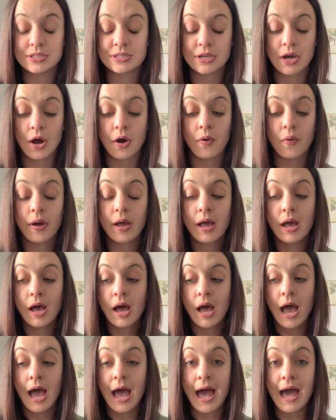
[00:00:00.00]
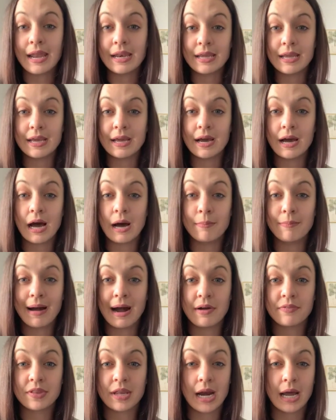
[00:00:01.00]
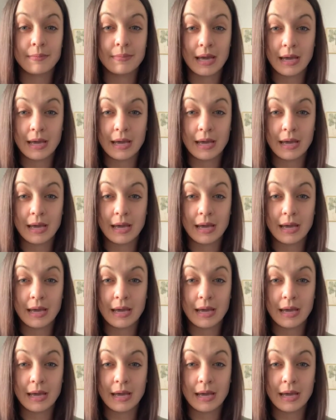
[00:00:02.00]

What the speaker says: So any amount that I'm